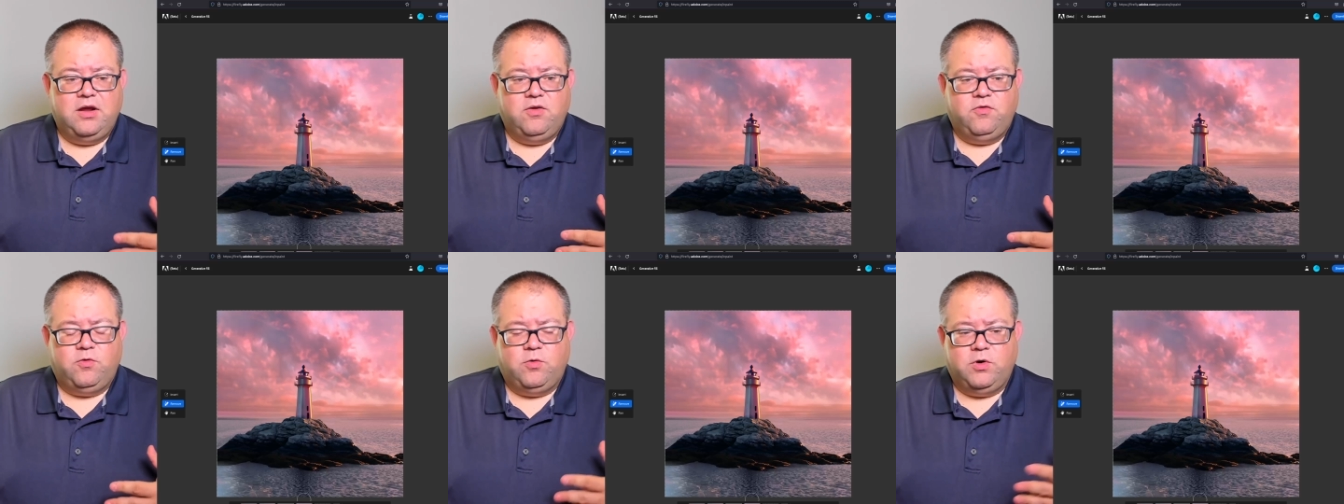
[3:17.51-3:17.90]

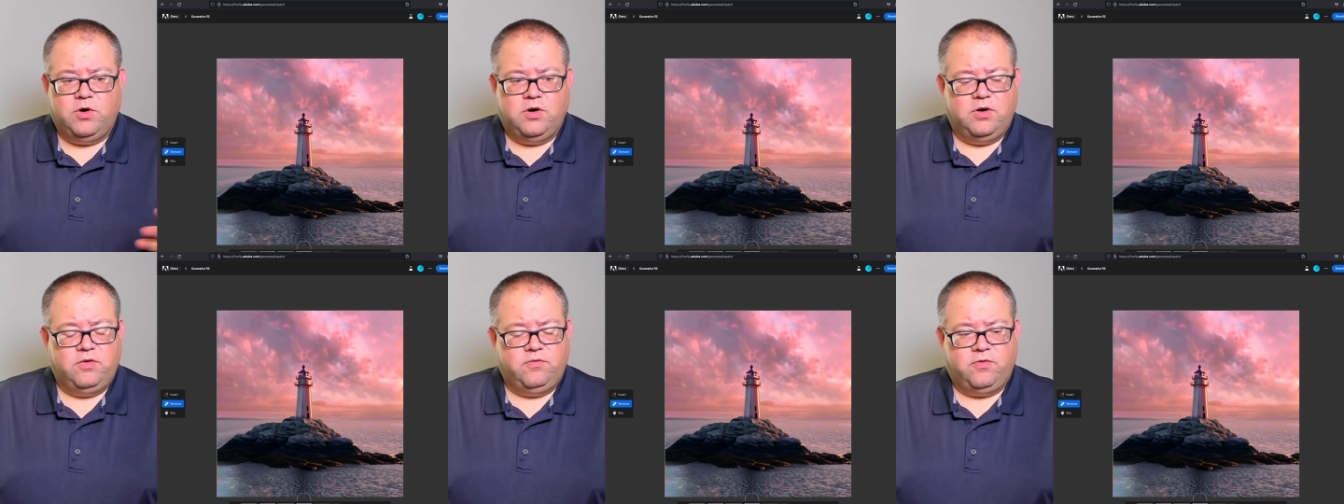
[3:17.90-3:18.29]

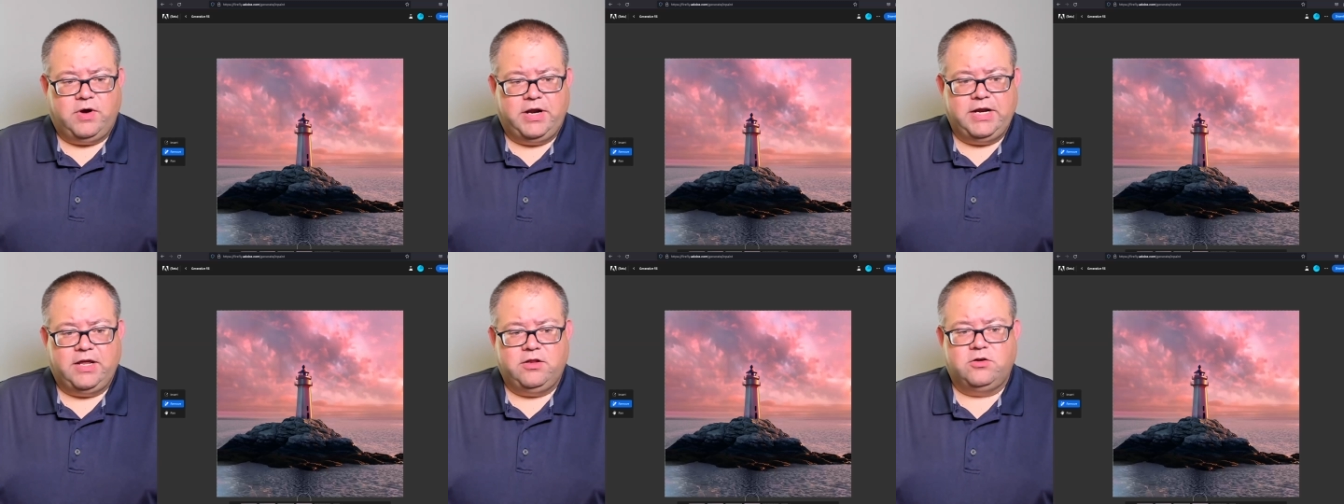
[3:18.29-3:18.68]
for
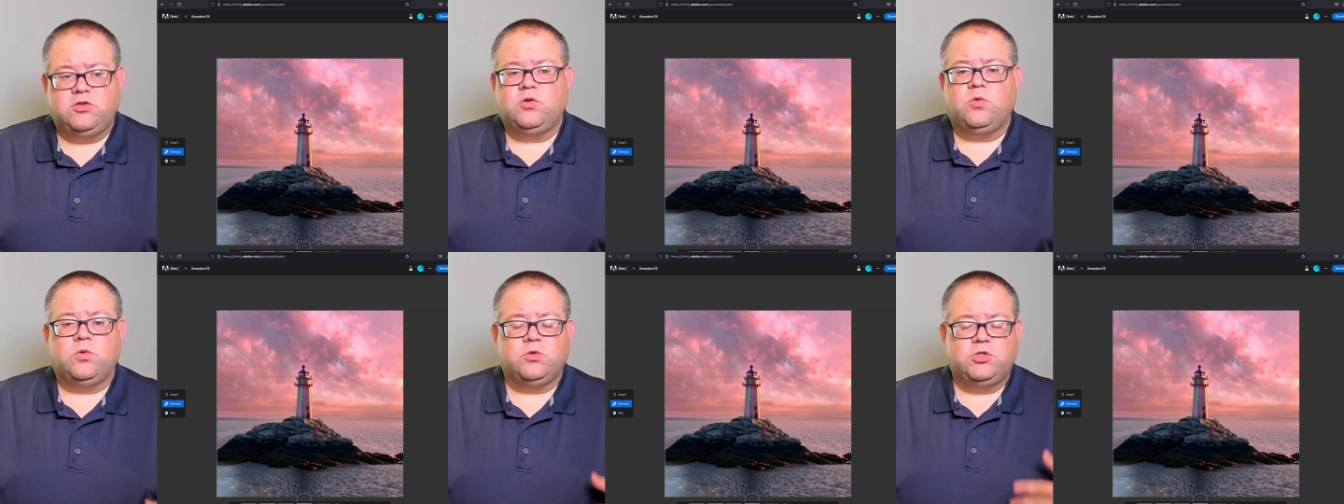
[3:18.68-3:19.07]
any other
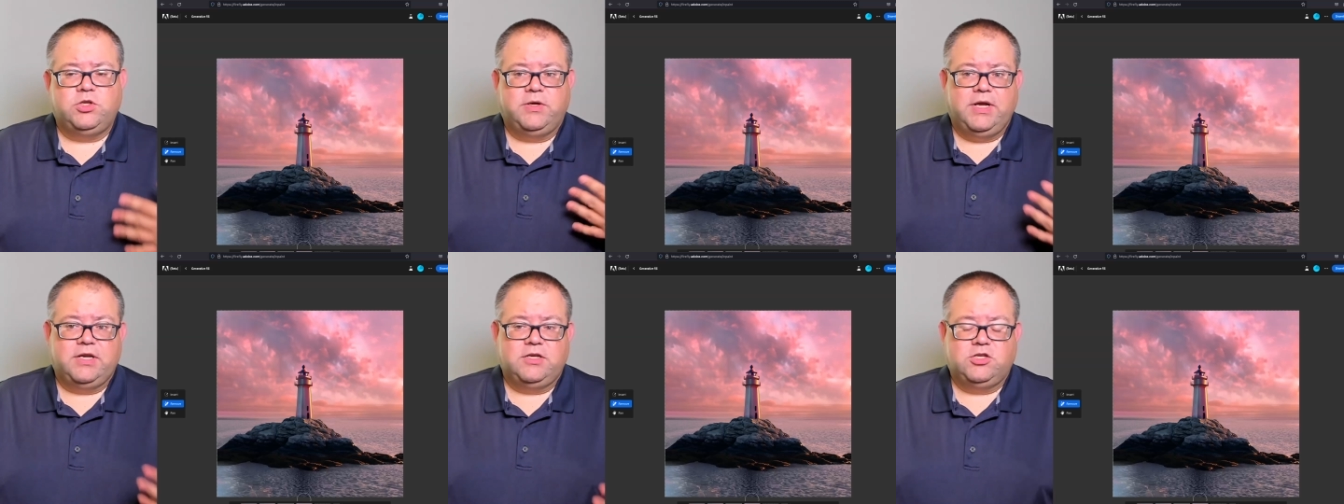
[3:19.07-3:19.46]
tools,
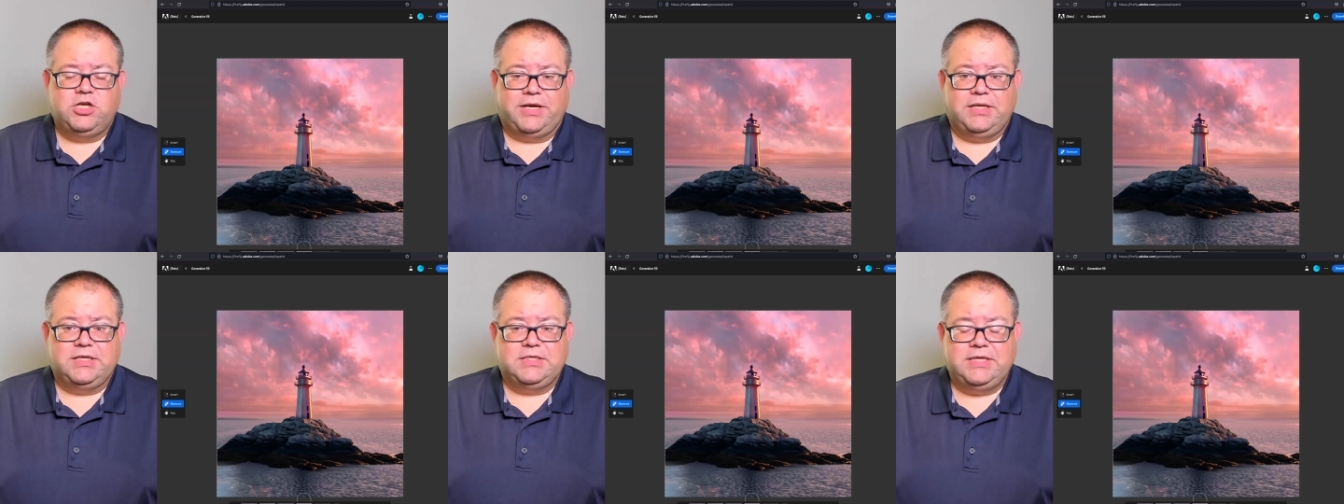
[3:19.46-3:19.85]
you can
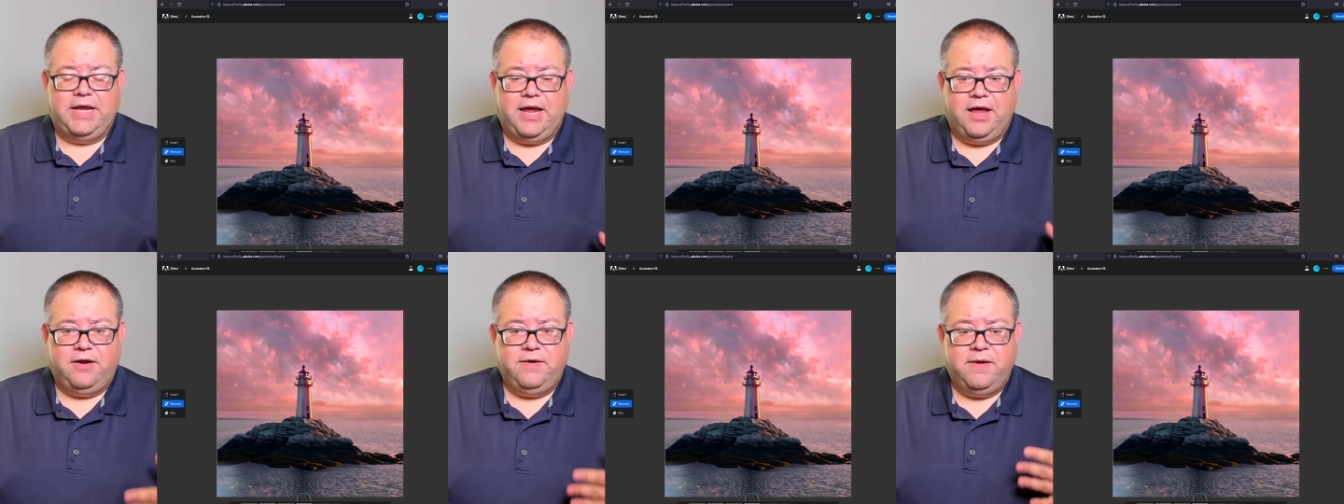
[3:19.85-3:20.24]
check this
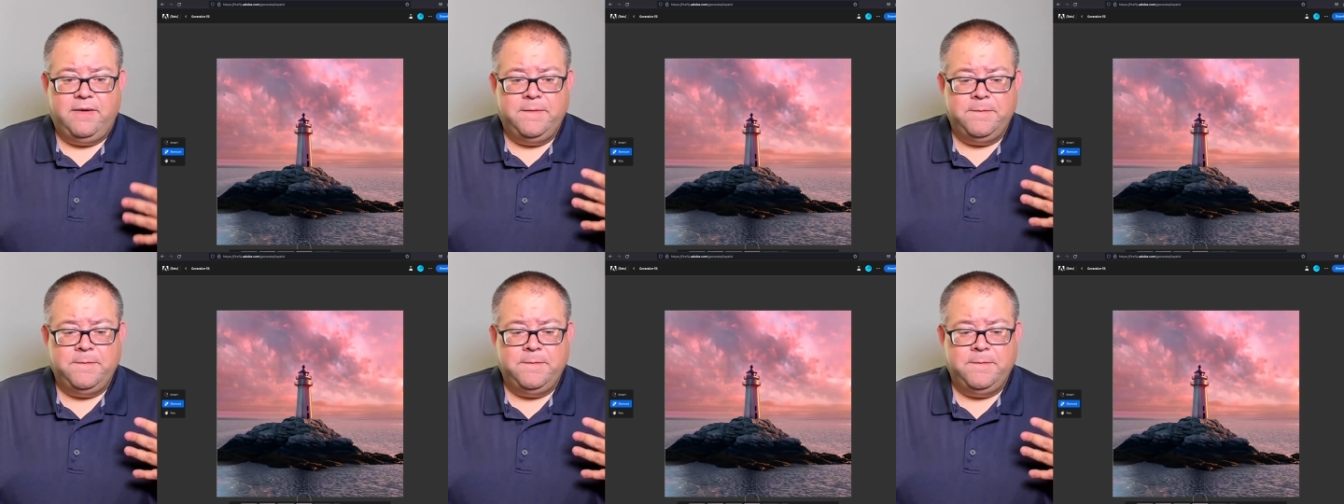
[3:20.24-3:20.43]
out